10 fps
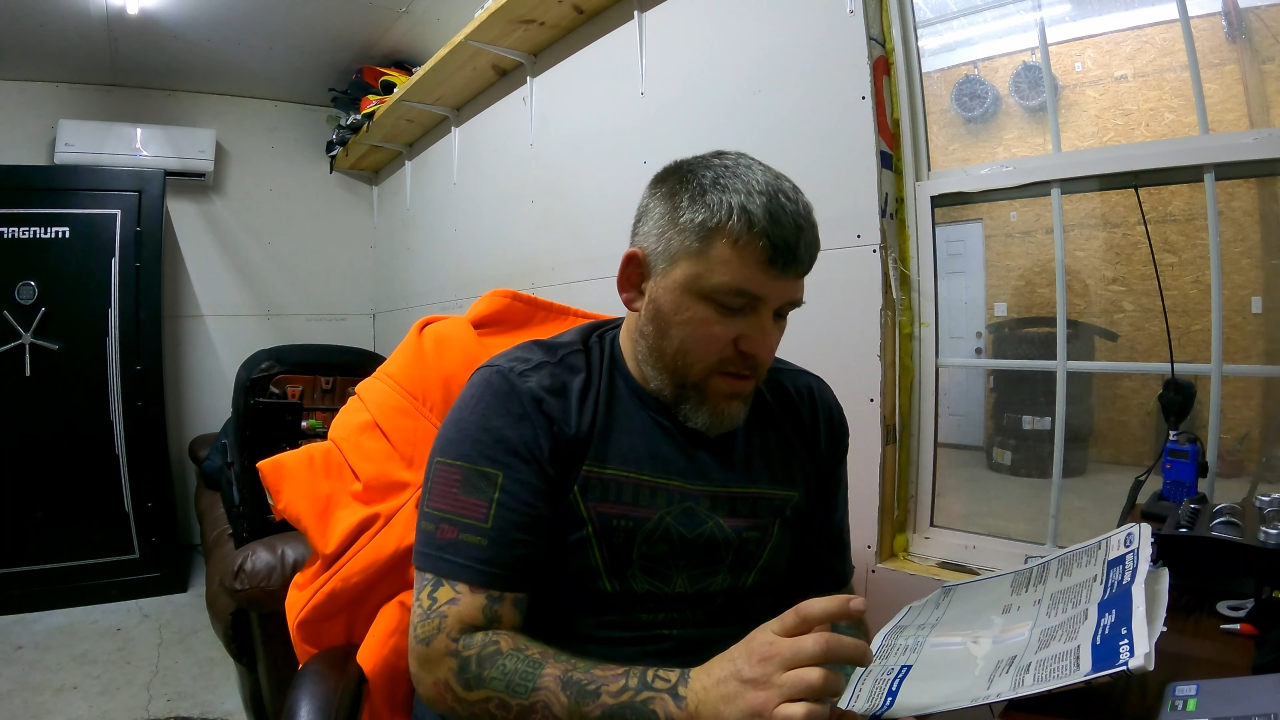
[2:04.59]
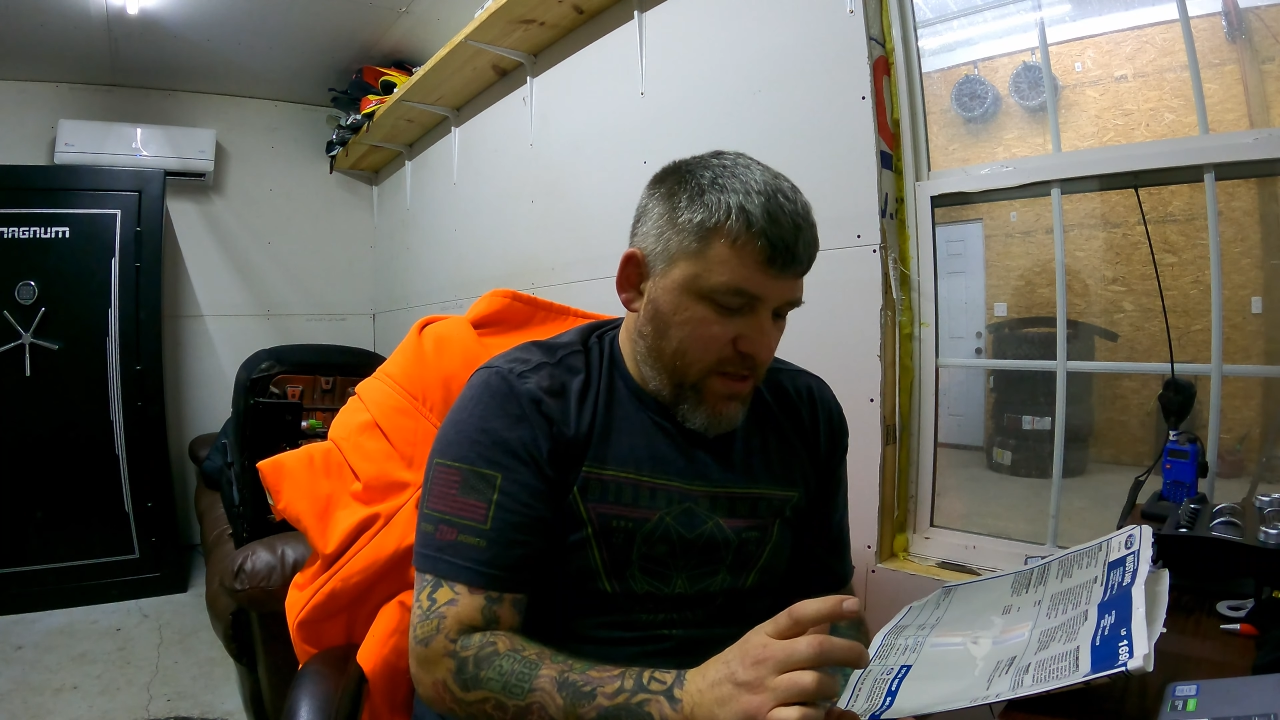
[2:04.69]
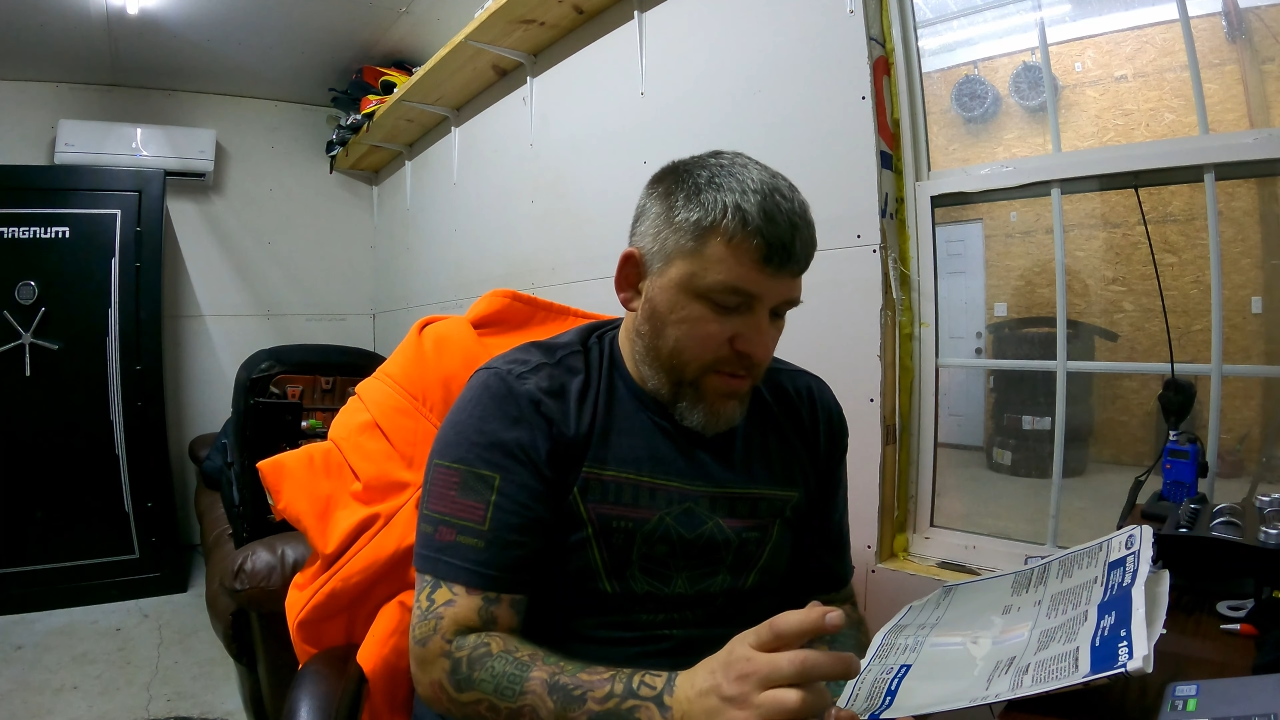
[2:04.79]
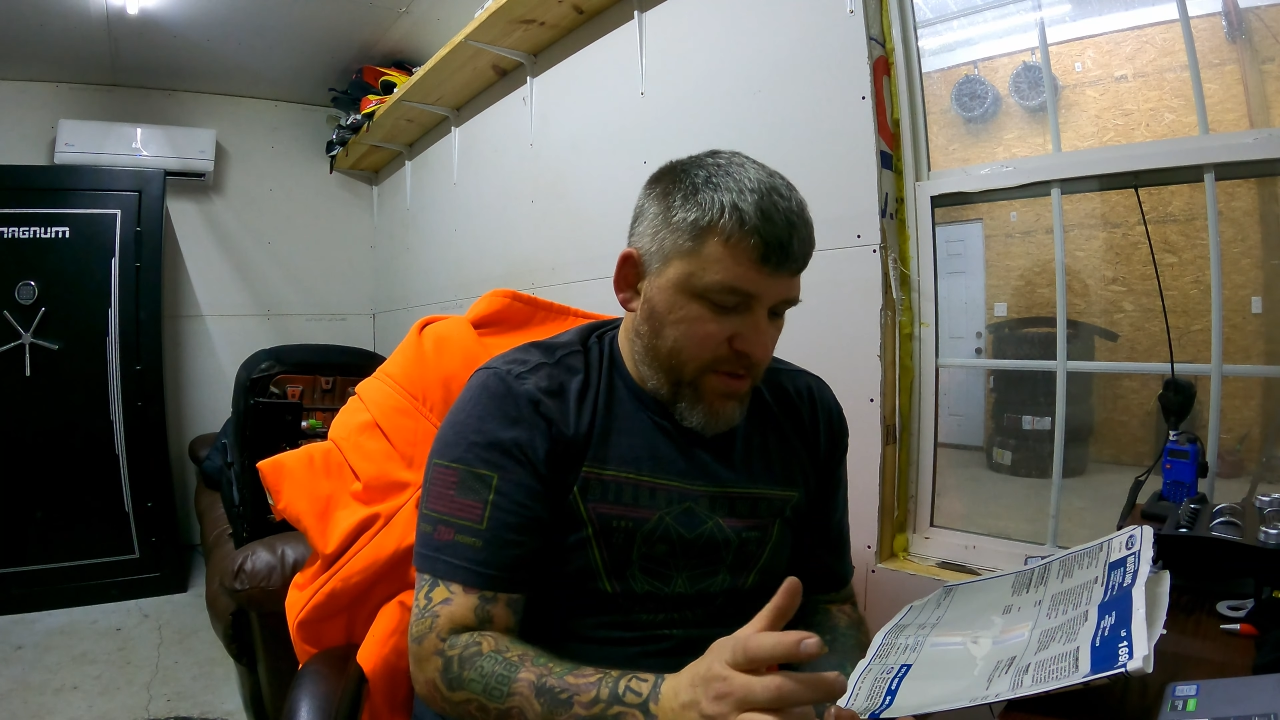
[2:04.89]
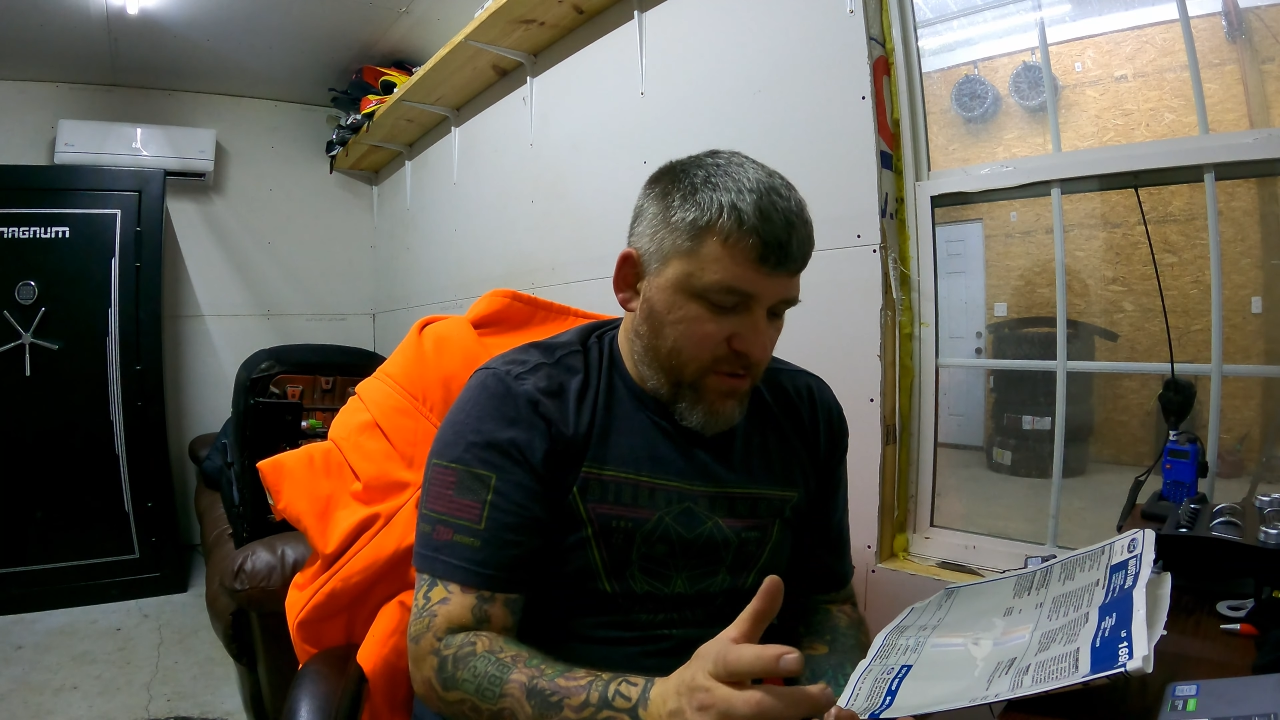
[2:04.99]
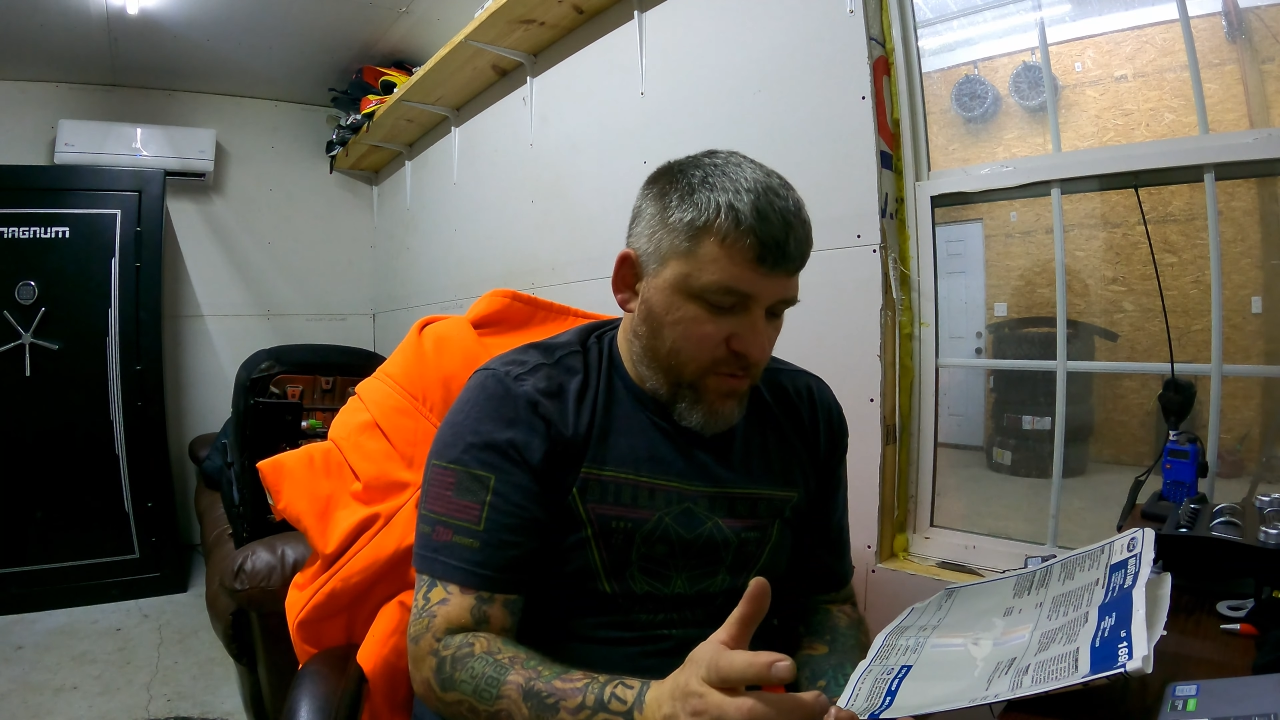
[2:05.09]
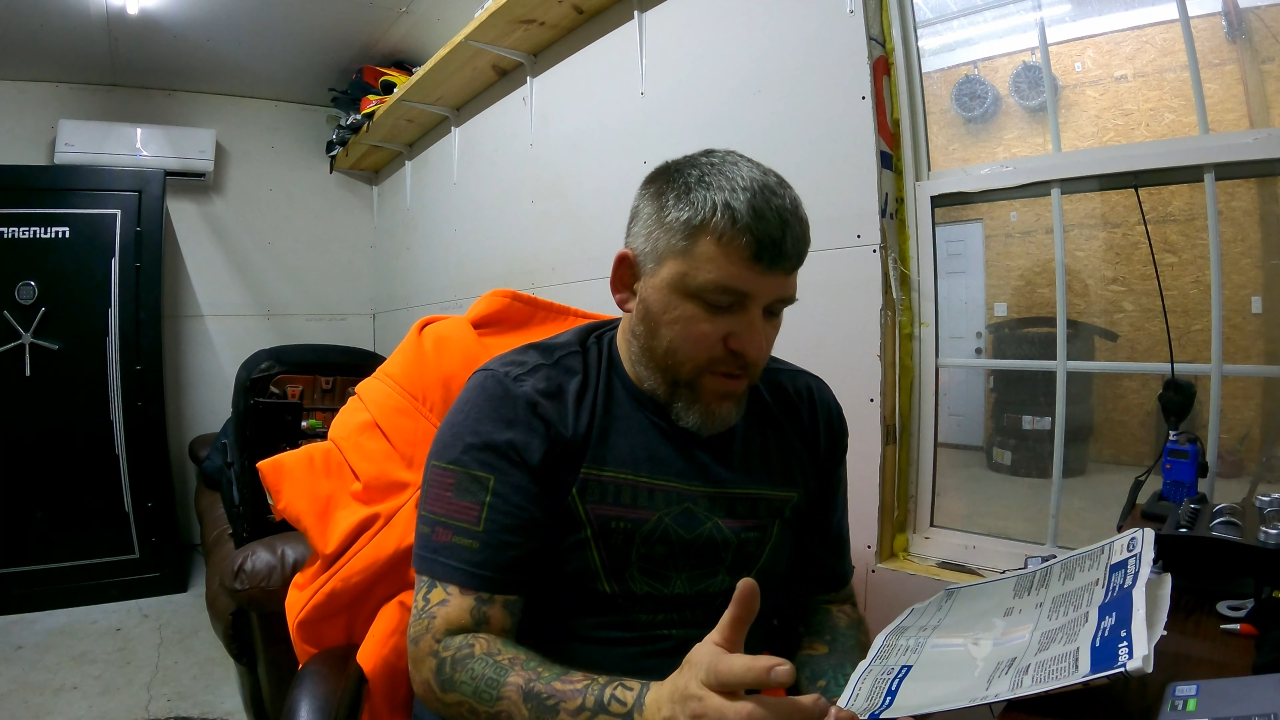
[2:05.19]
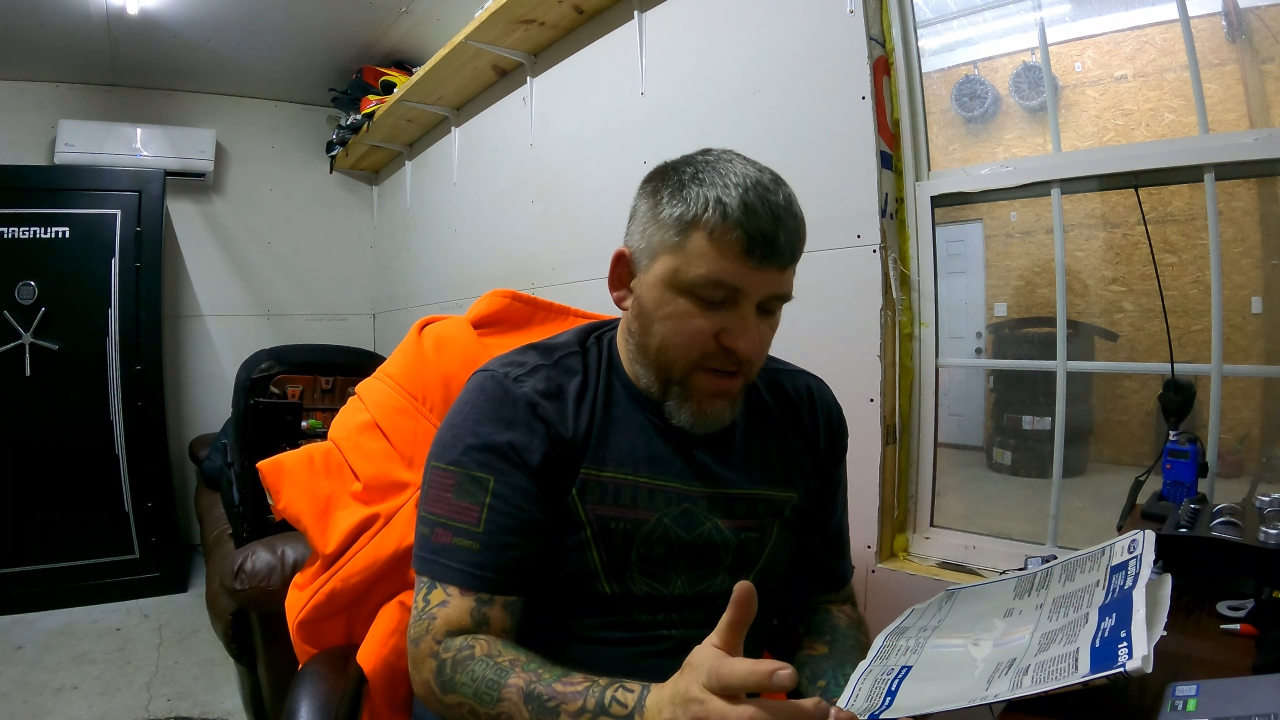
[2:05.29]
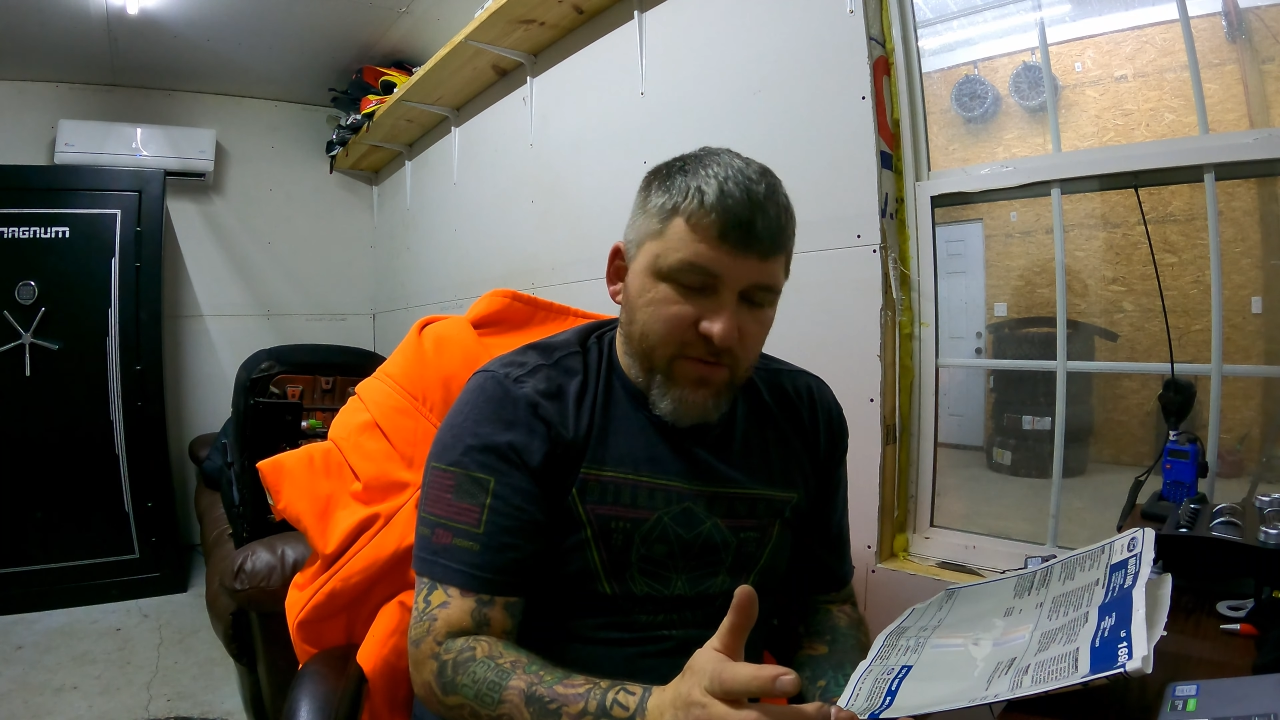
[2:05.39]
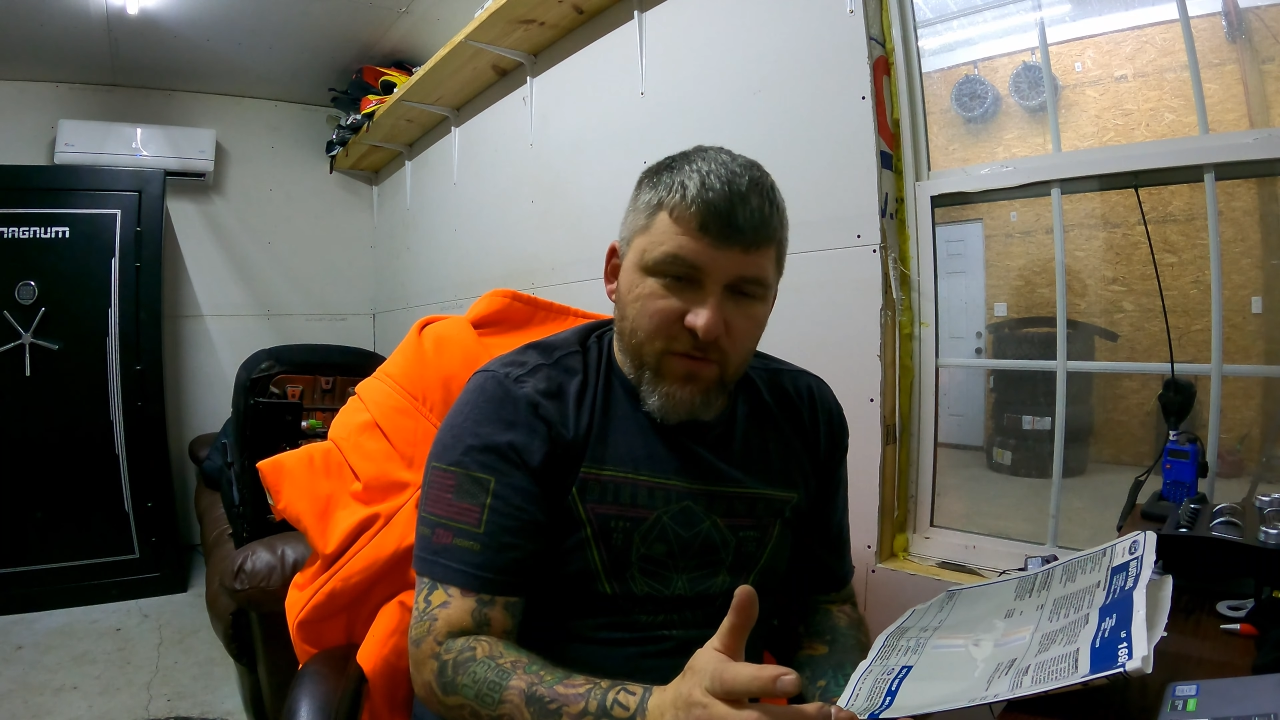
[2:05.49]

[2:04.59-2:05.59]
an MSRP'd